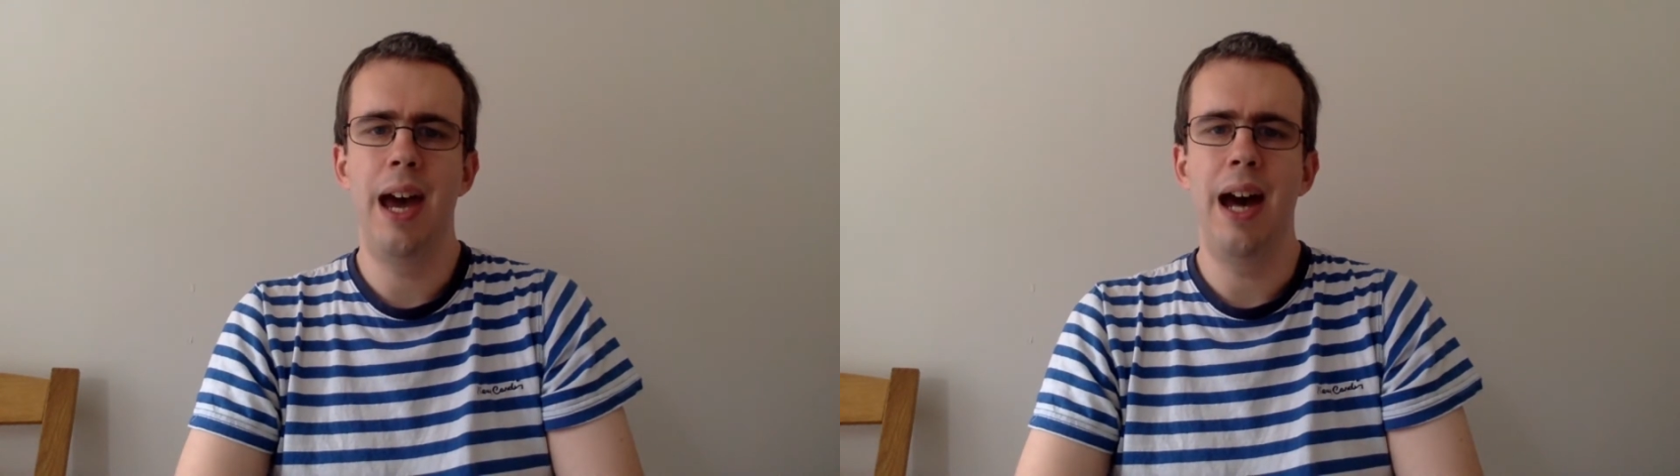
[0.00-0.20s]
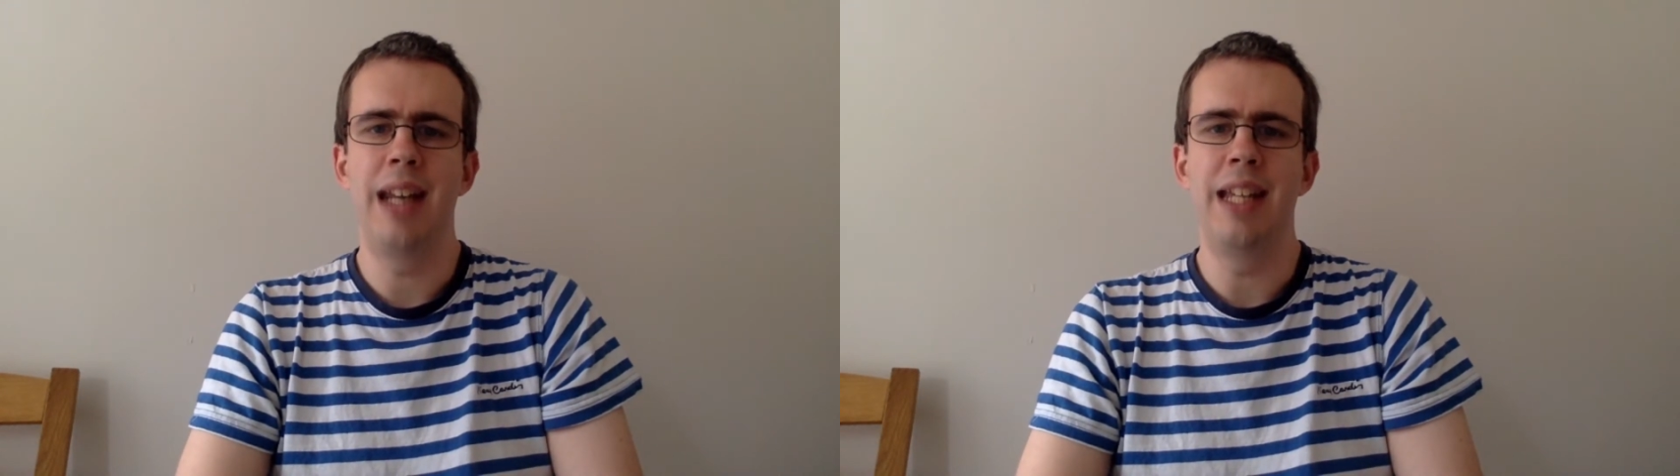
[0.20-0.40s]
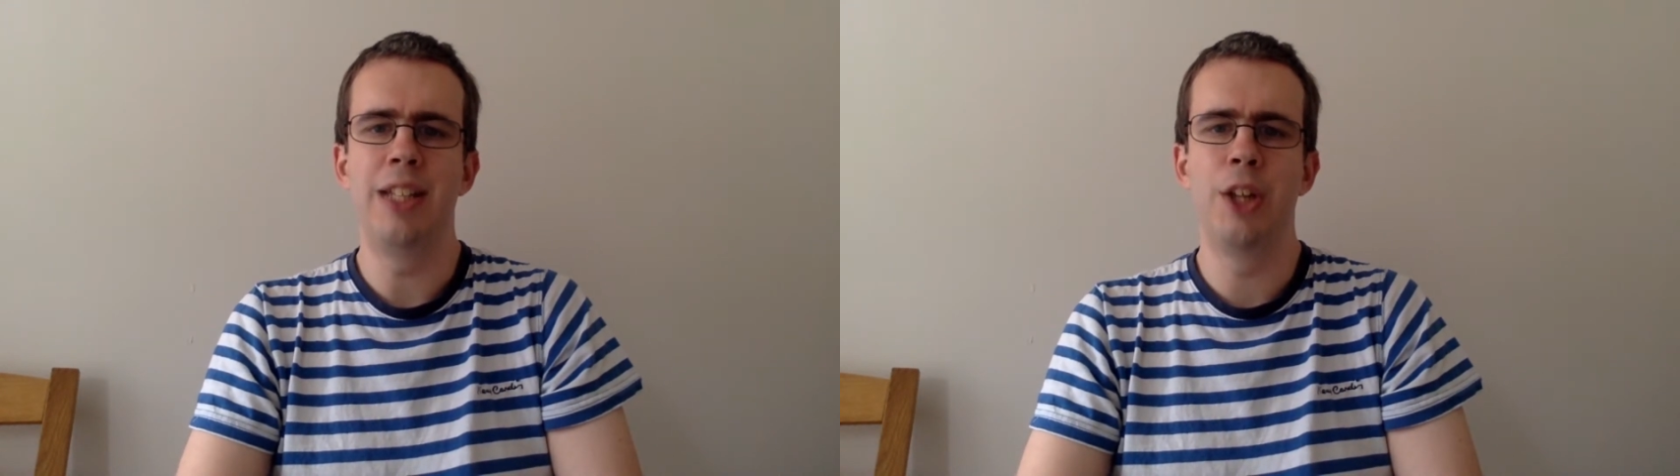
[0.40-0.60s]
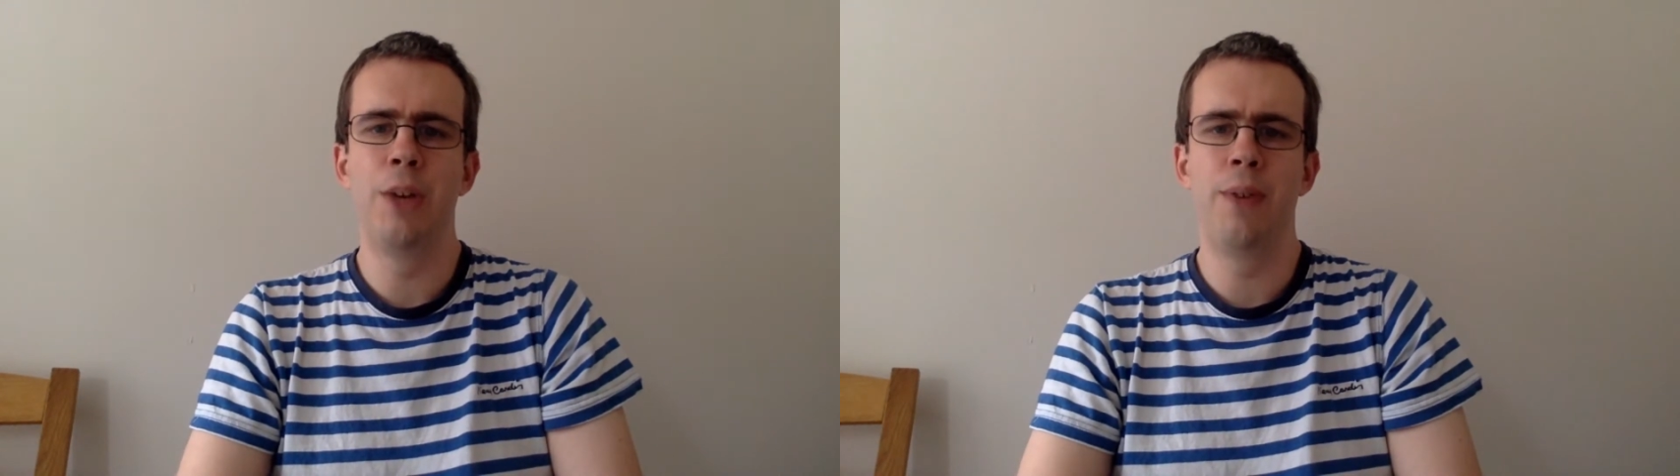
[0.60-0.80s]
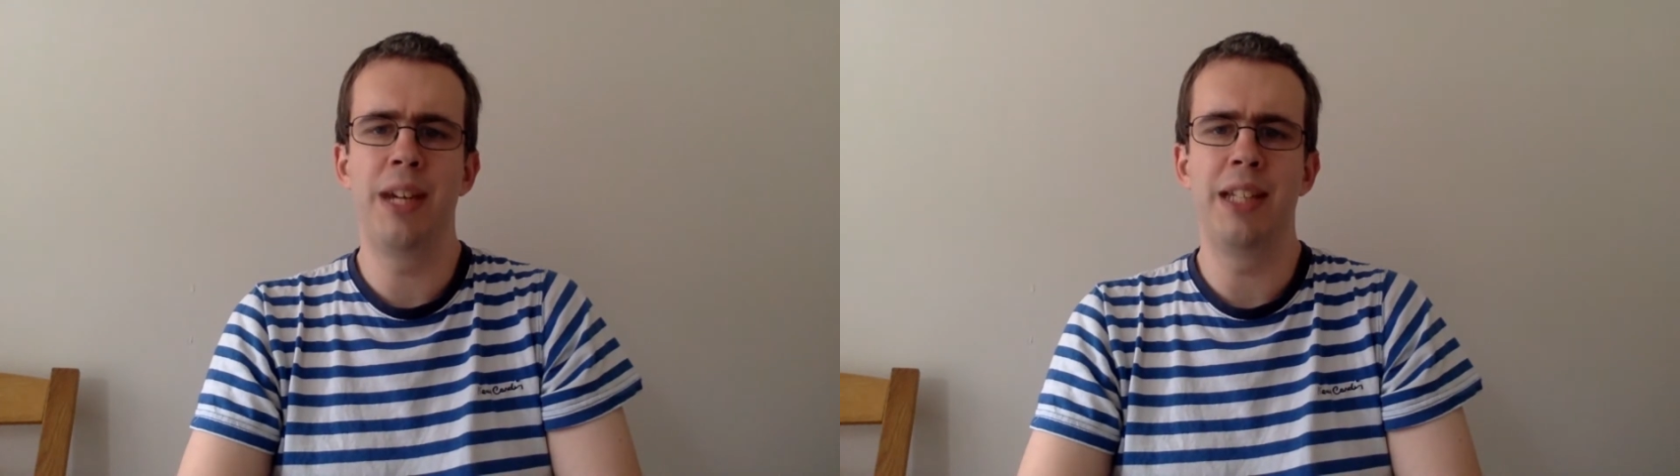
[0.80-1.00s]
and he's
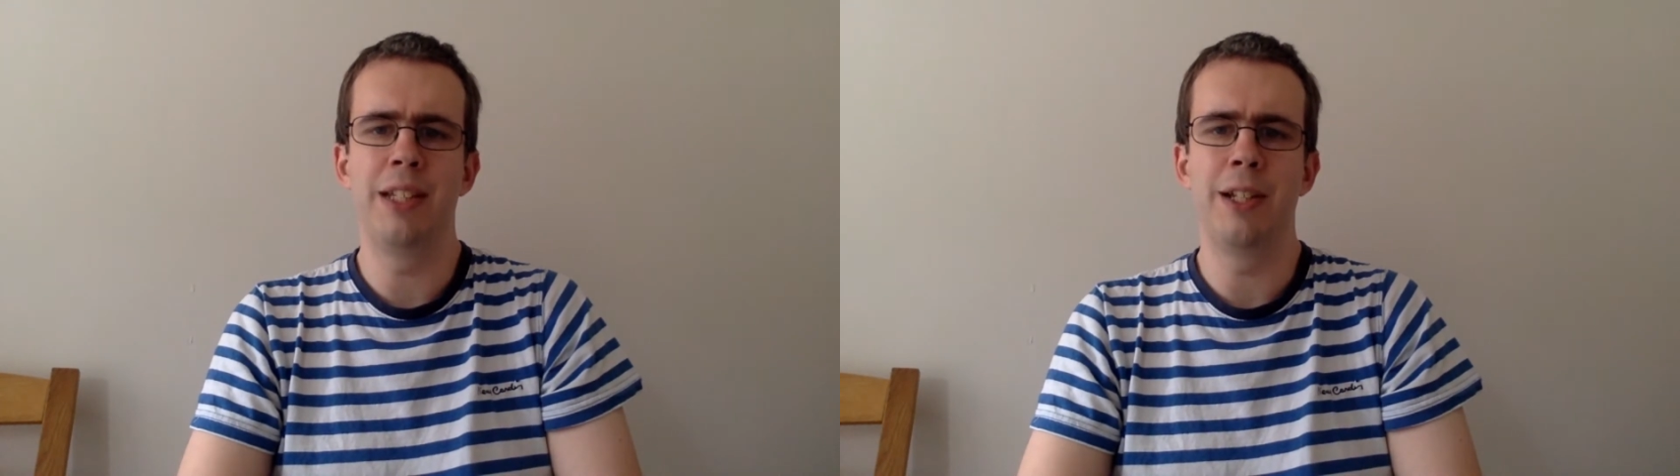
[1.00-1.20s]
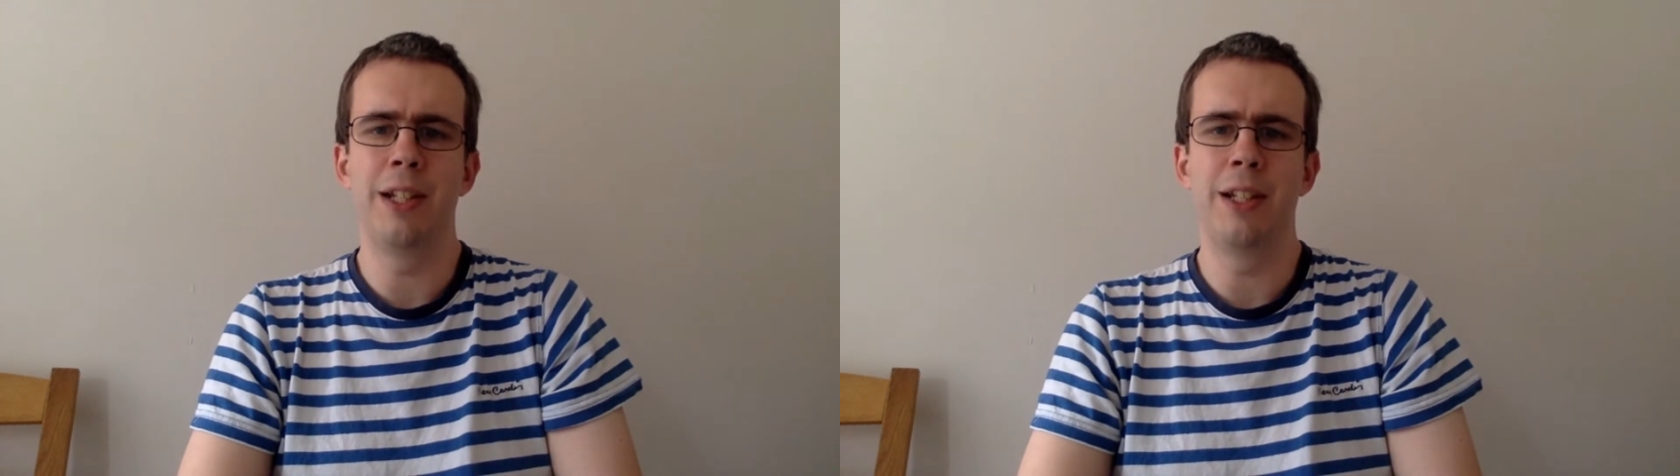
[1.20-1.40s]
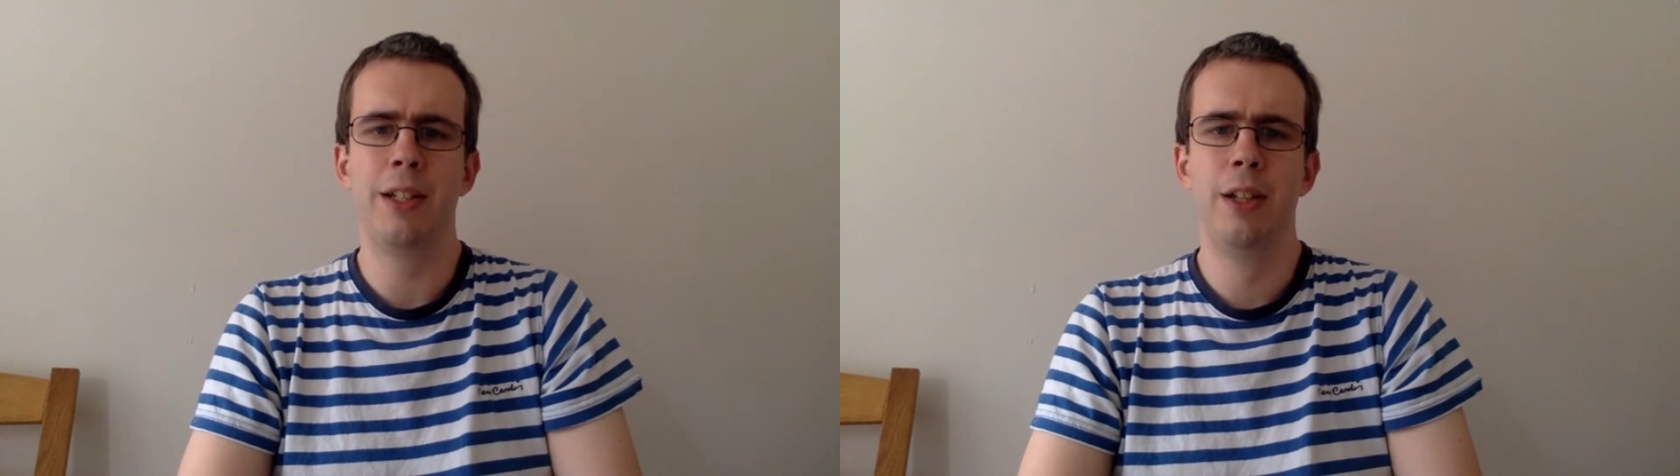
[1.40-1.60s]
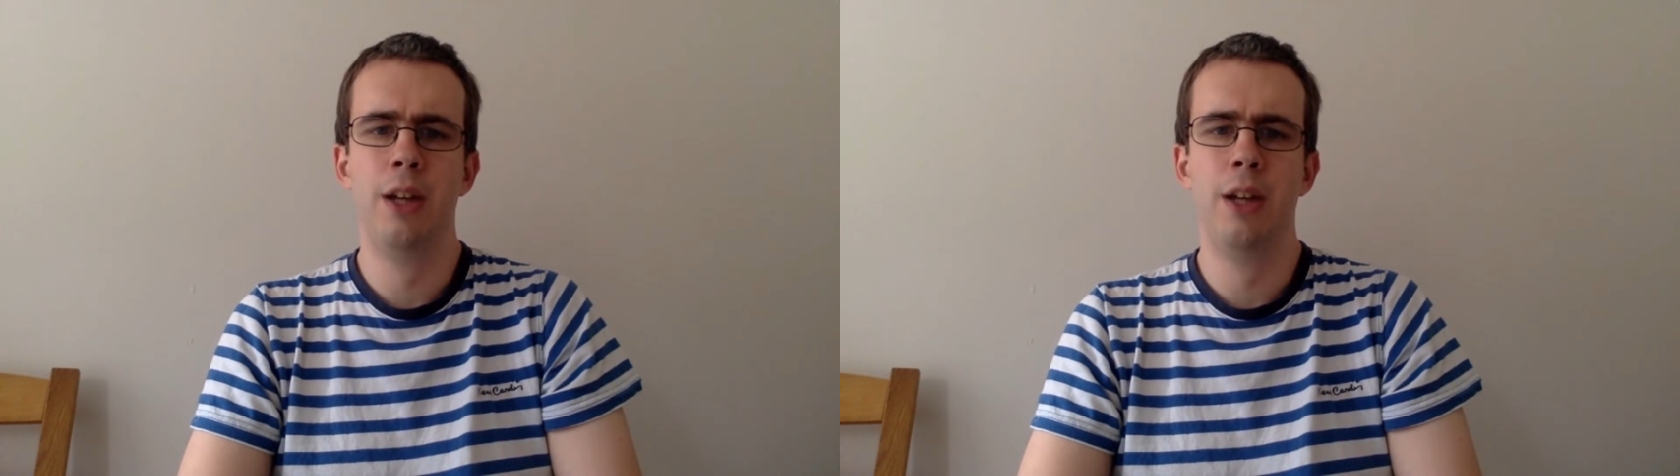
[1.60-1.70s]
shown why he's done it